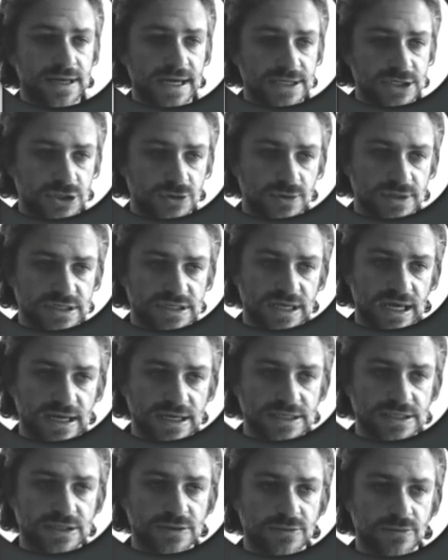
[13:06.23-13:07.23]
gets you a
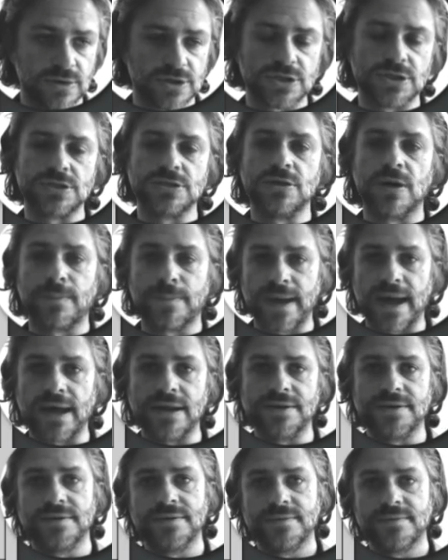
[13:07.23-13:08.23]
6, which is not
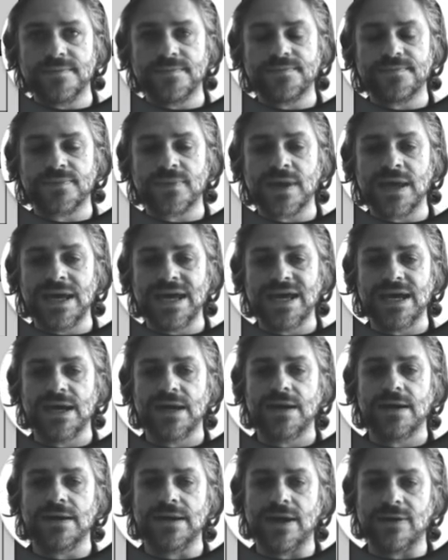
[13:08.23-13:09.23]
bad.
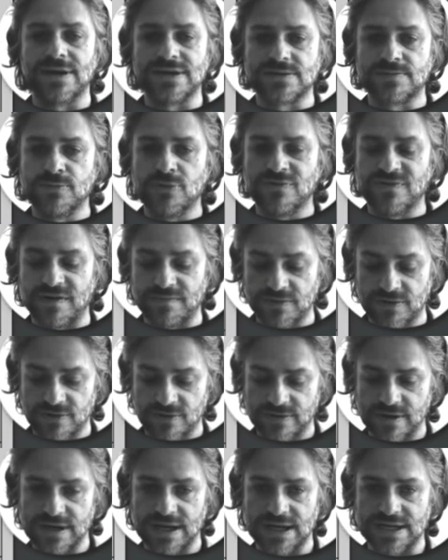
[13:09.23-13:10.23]
Now let's move up
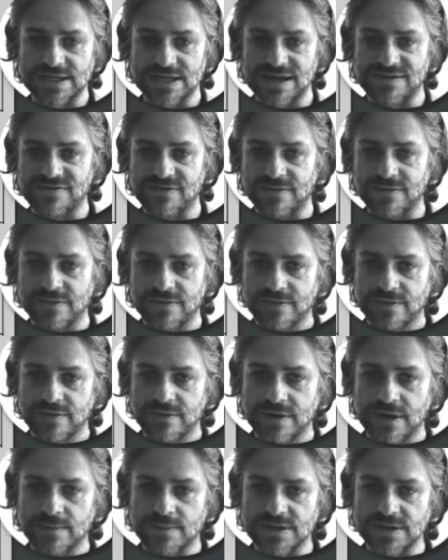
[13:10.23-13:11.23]
to the next level,
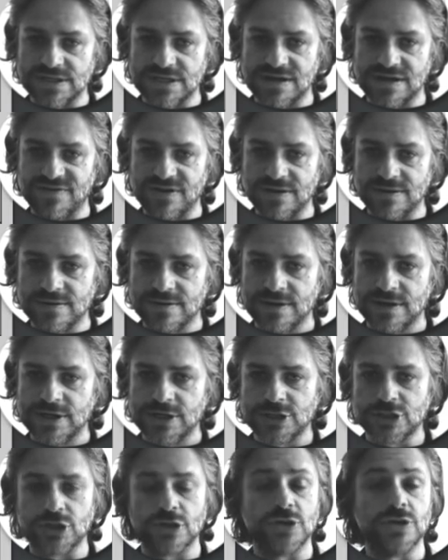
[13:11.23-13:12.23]
number 7.
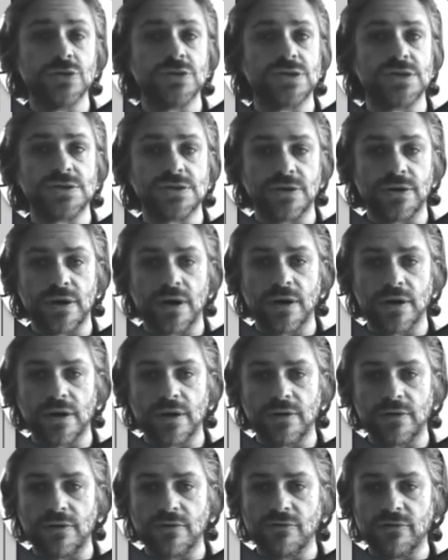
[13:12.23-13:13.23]
So it uses
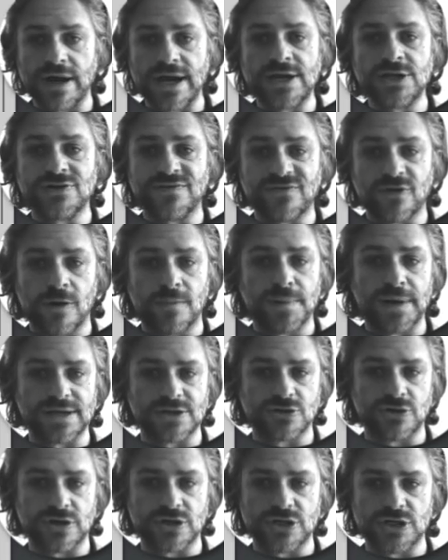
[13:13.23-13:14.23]
a range of
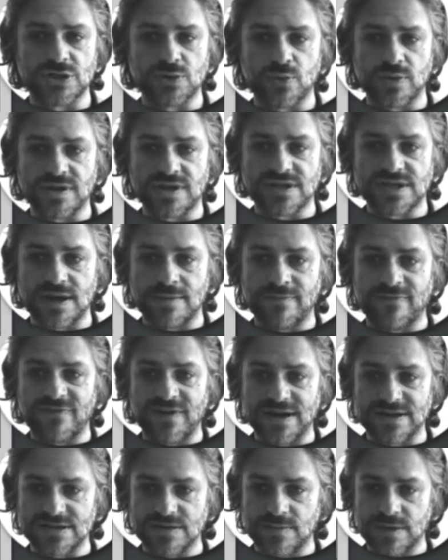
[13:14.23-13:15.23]
complex structures with some
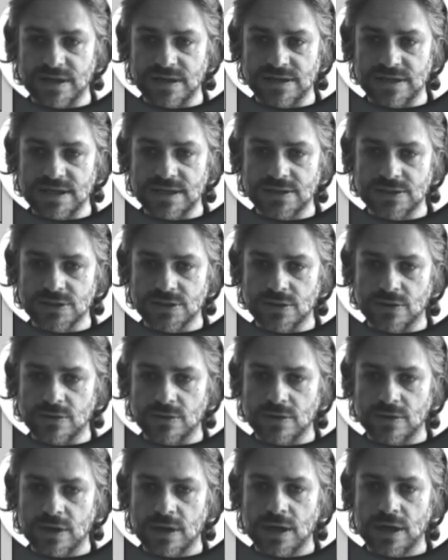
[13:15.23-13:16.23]
flexibility,
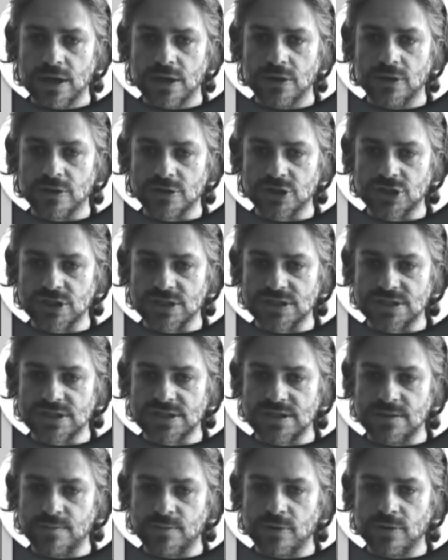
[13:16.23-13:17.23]
so not just
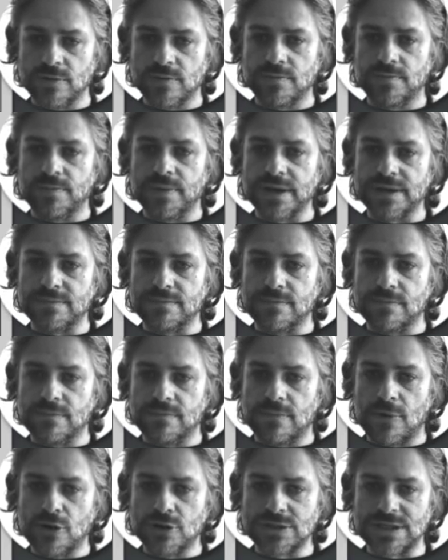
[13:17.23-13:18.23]
simple, but
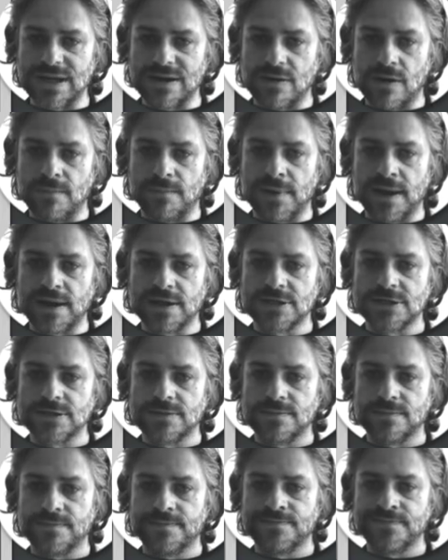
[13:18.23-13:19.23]
mostly complex,
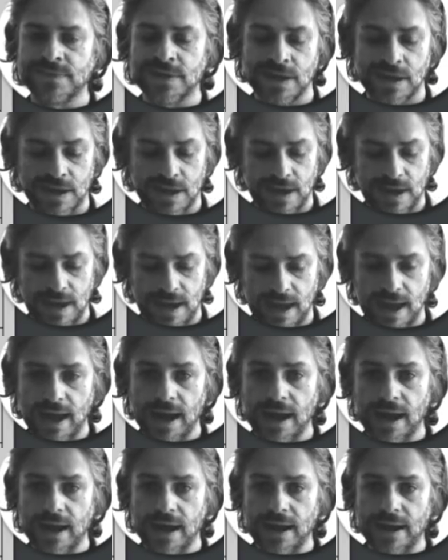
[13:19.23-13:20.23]

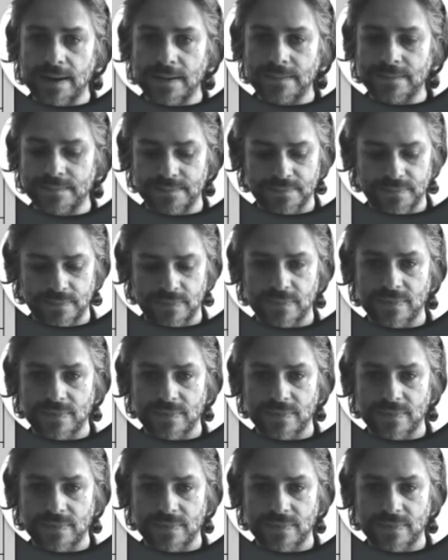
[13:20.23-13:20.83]
and